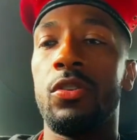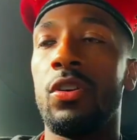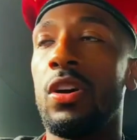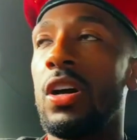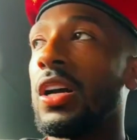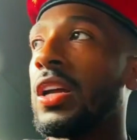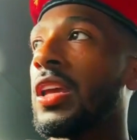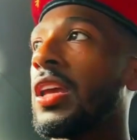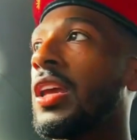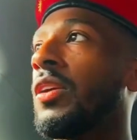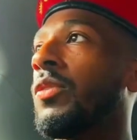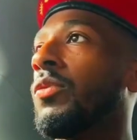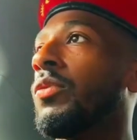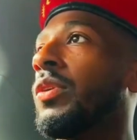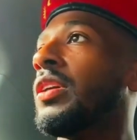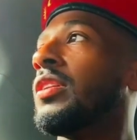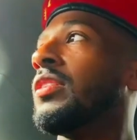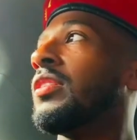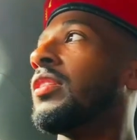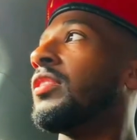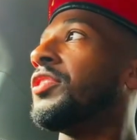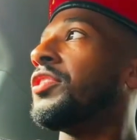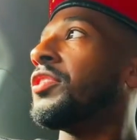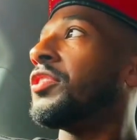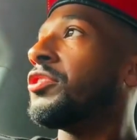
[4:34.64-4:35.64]
you know, I can't
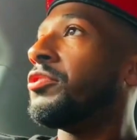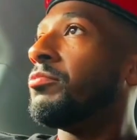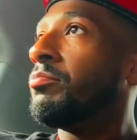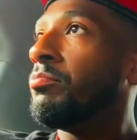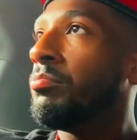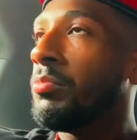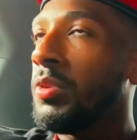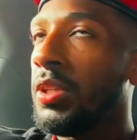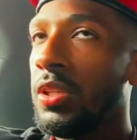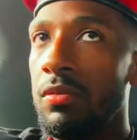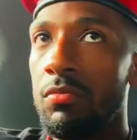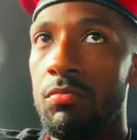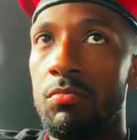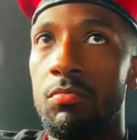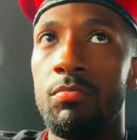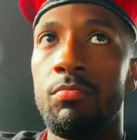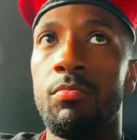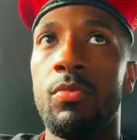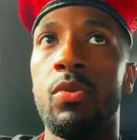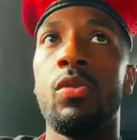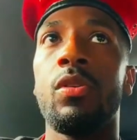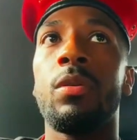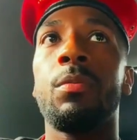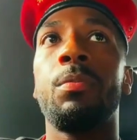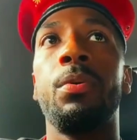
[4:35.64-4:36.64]
wait to just meet
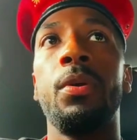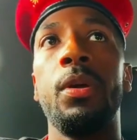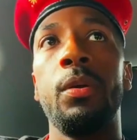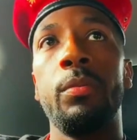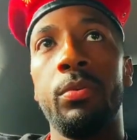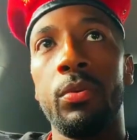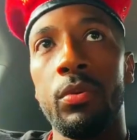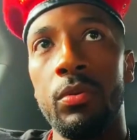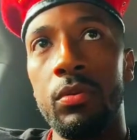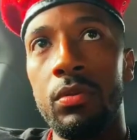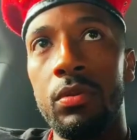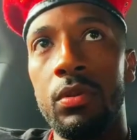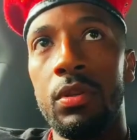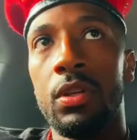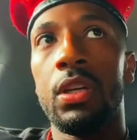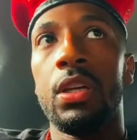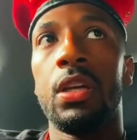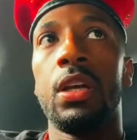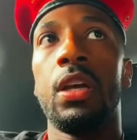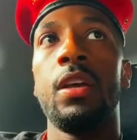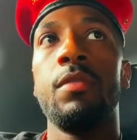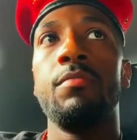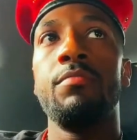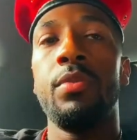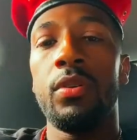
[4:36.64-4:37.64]
more people
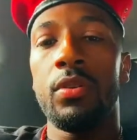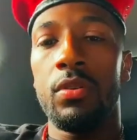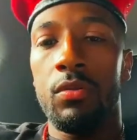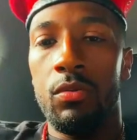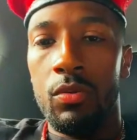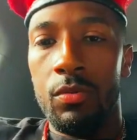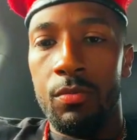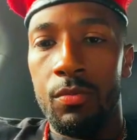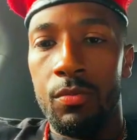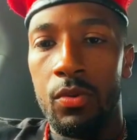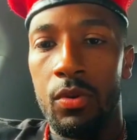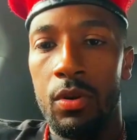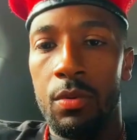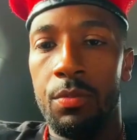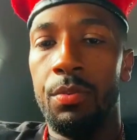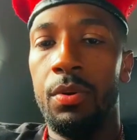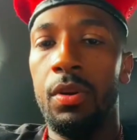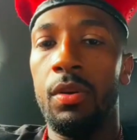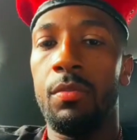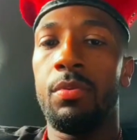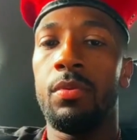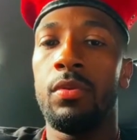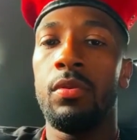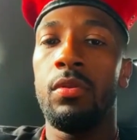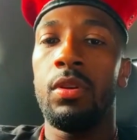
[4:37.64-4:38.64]
and build with more
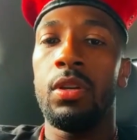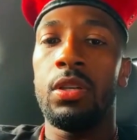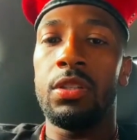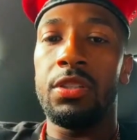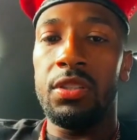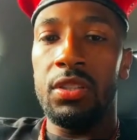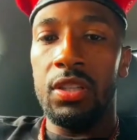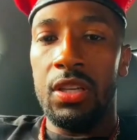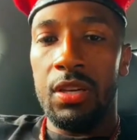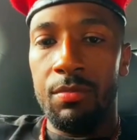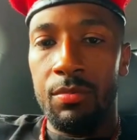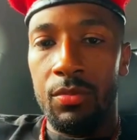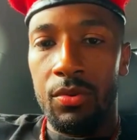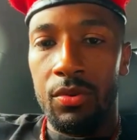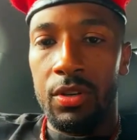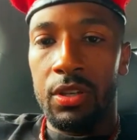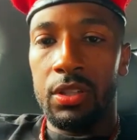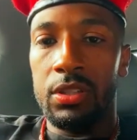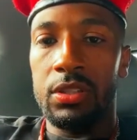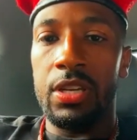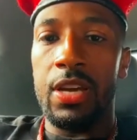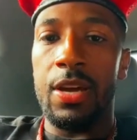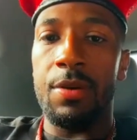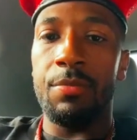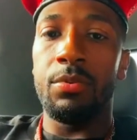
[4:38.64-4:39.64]
people and set
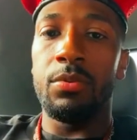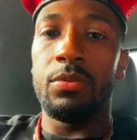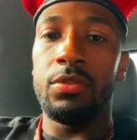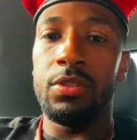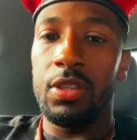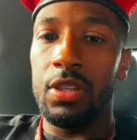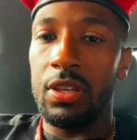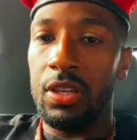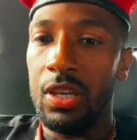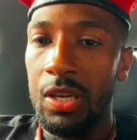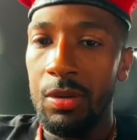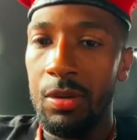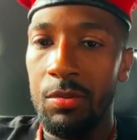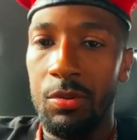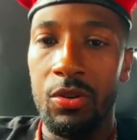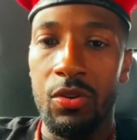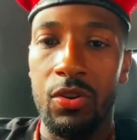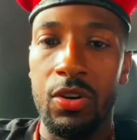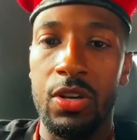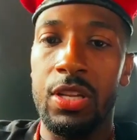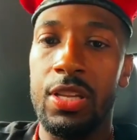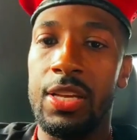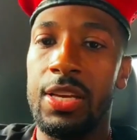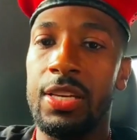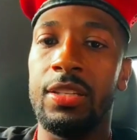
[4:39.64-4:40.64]
more examples and keep
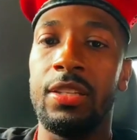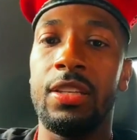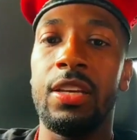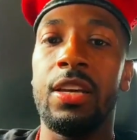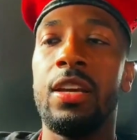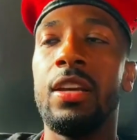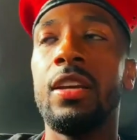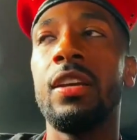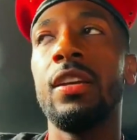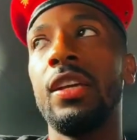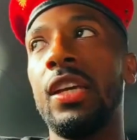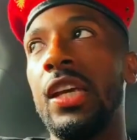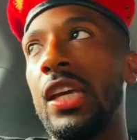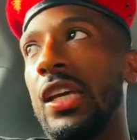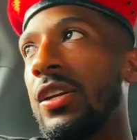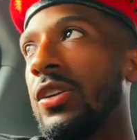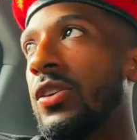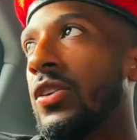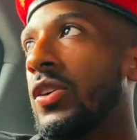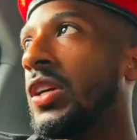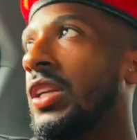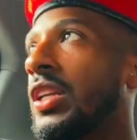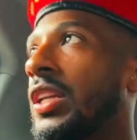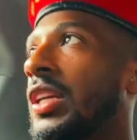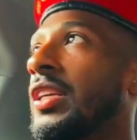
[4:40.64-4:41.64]
going like that and
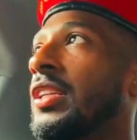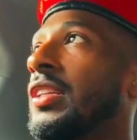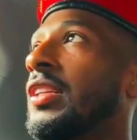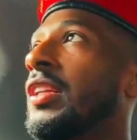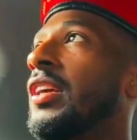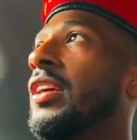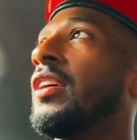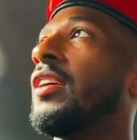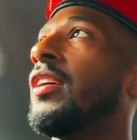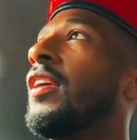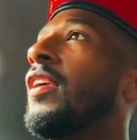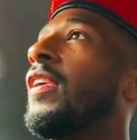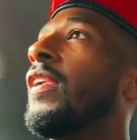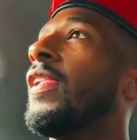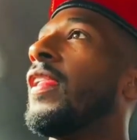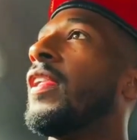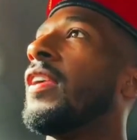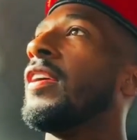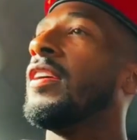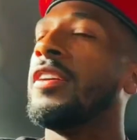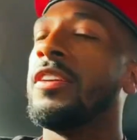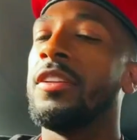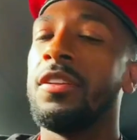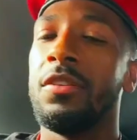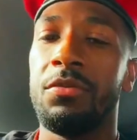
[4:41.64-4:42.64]
keep going like that.
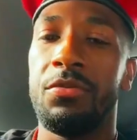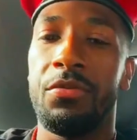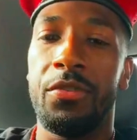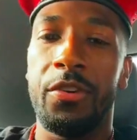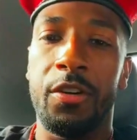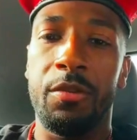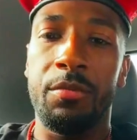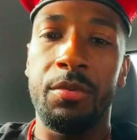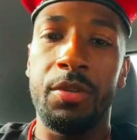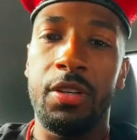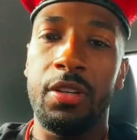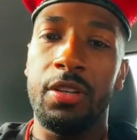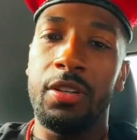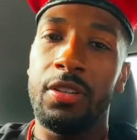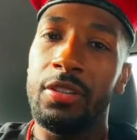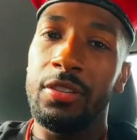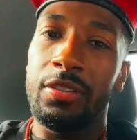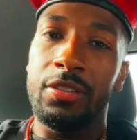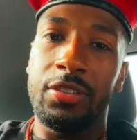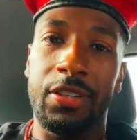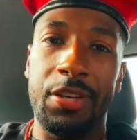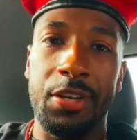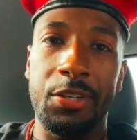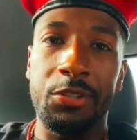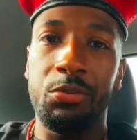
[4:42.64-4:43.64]
You feel me?
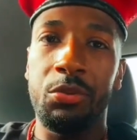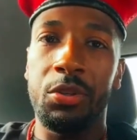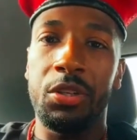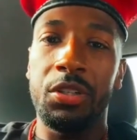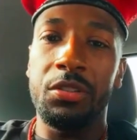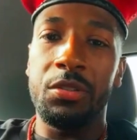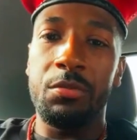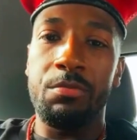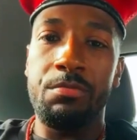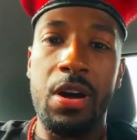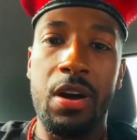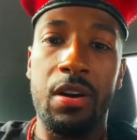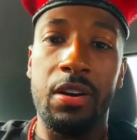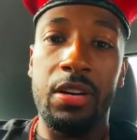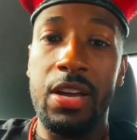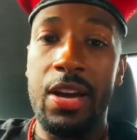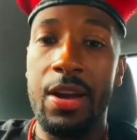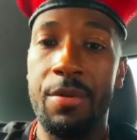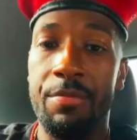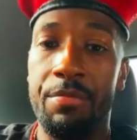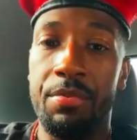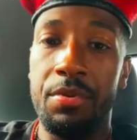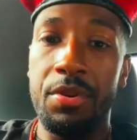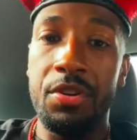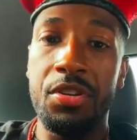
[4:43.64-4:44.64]
That's what it's
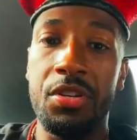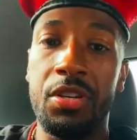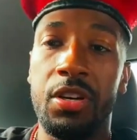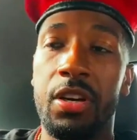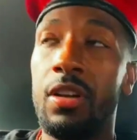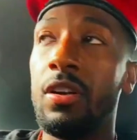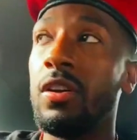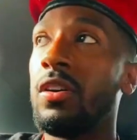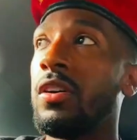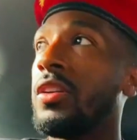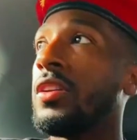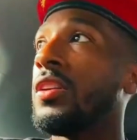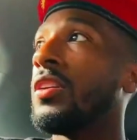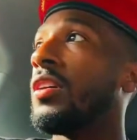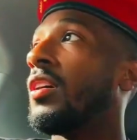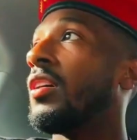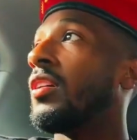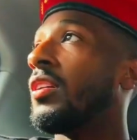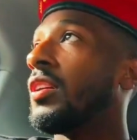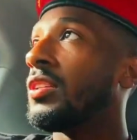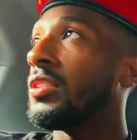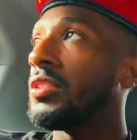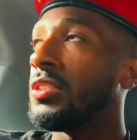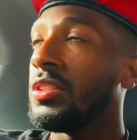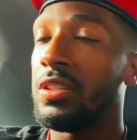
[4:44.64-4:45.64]
about. And I appreciate all
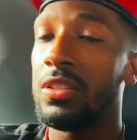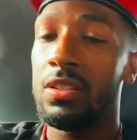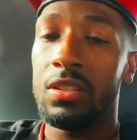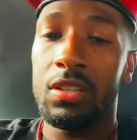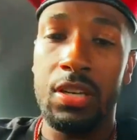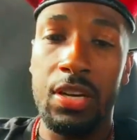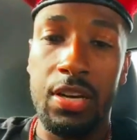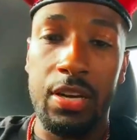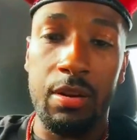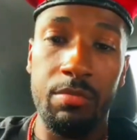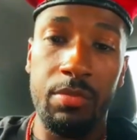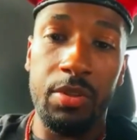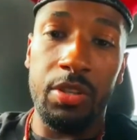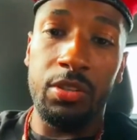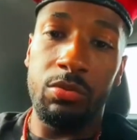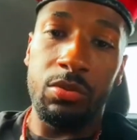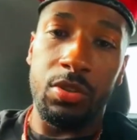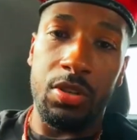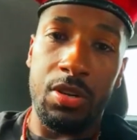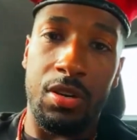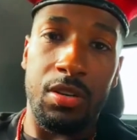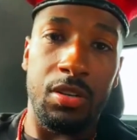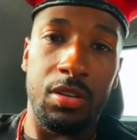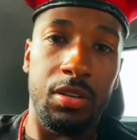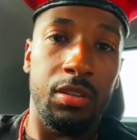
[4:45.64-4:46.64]
y'all that's in the
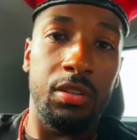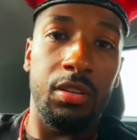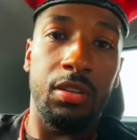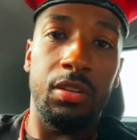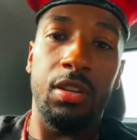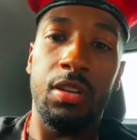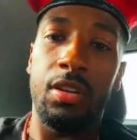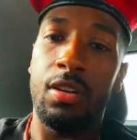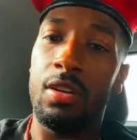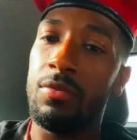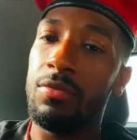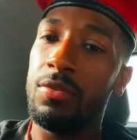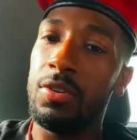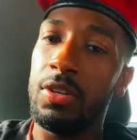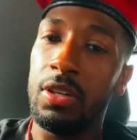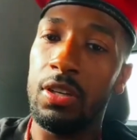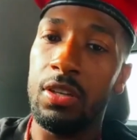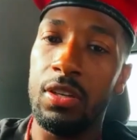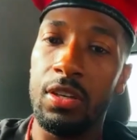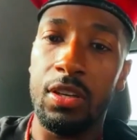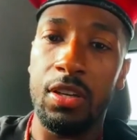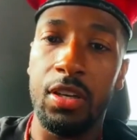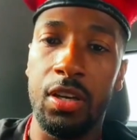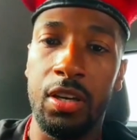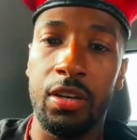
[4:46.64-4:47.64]
comments with all the good love and
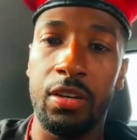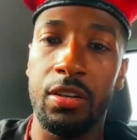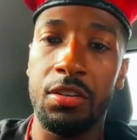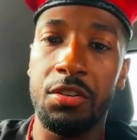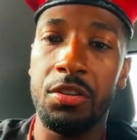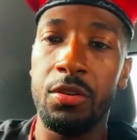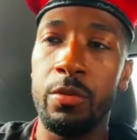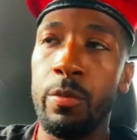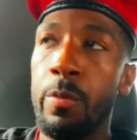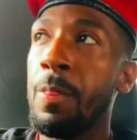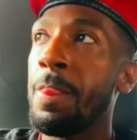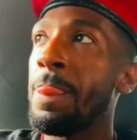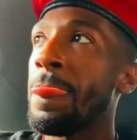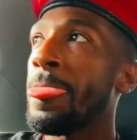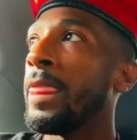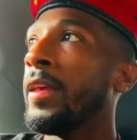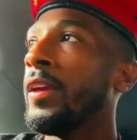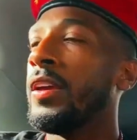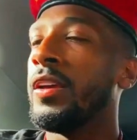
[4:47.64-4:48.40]
the good energy.